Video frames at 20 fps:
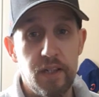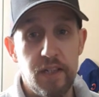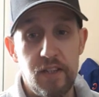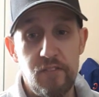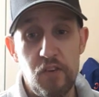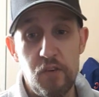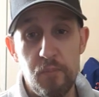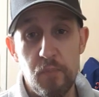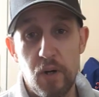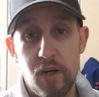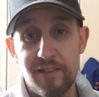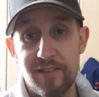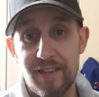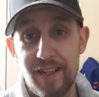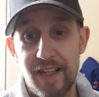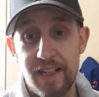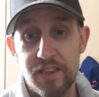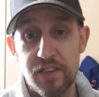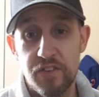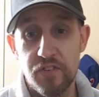give you my
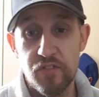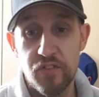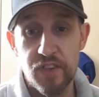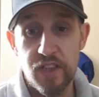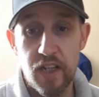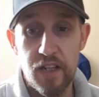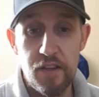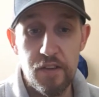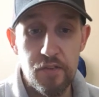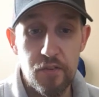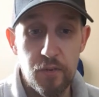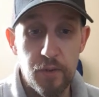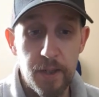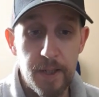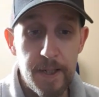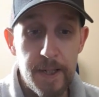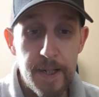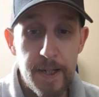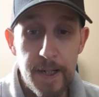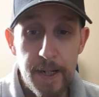selections for day
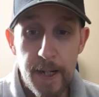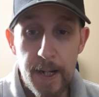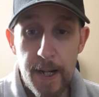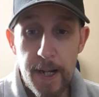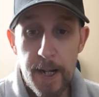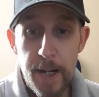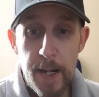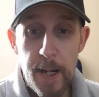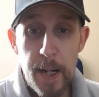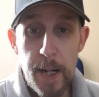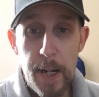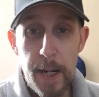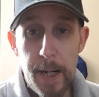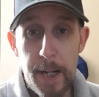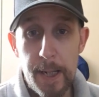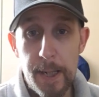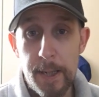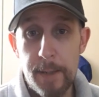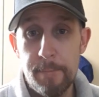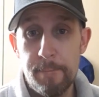three.
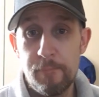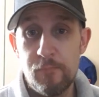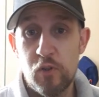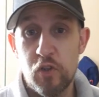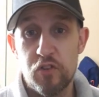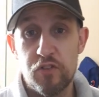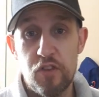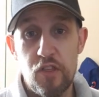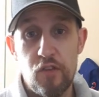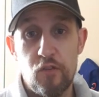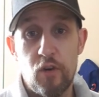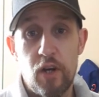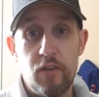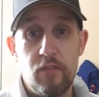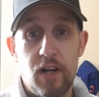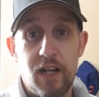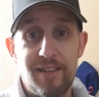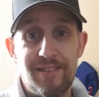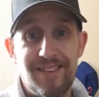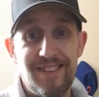Um, just the three
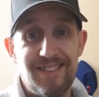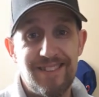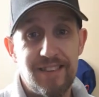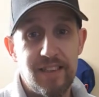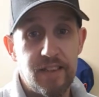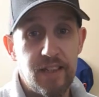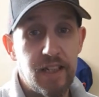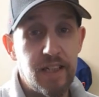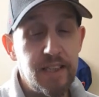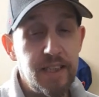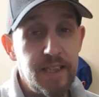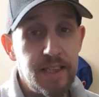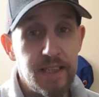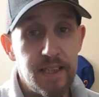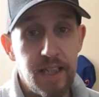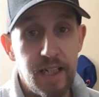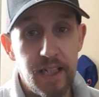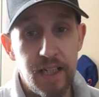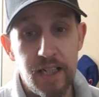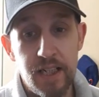races today
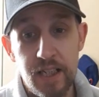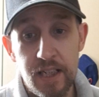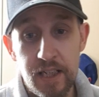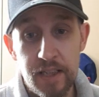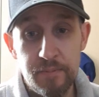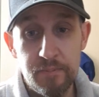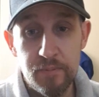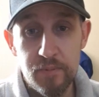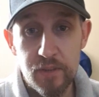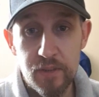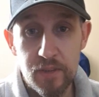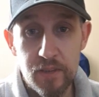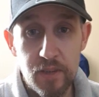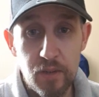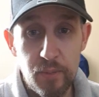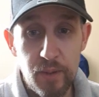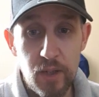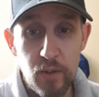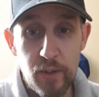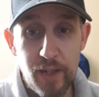um,
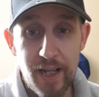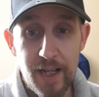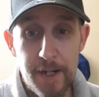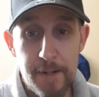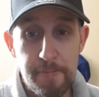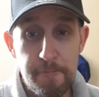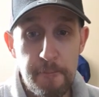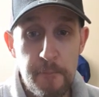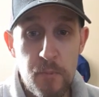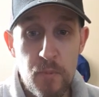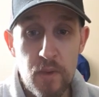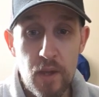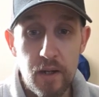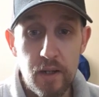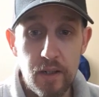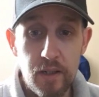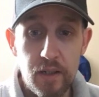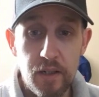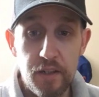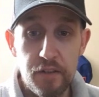that we look at.
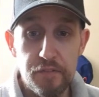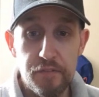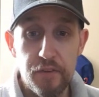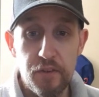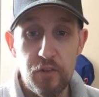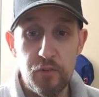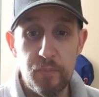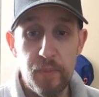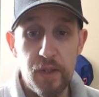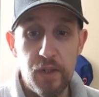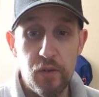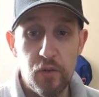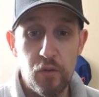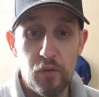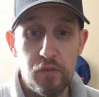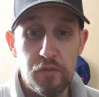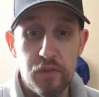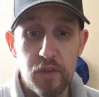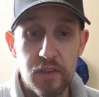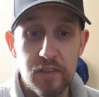Uh, the first being the
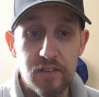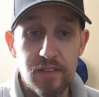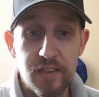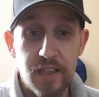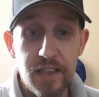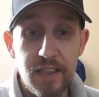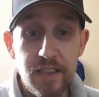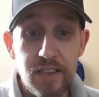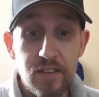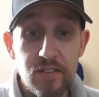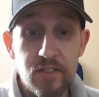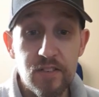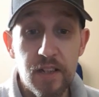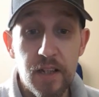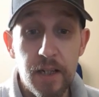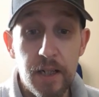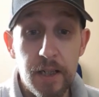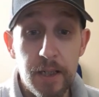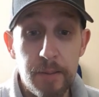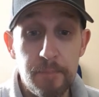Norfolk Stakes.
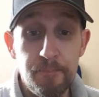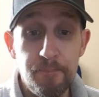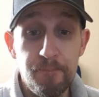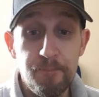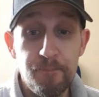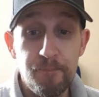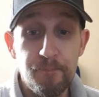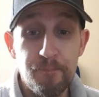Um,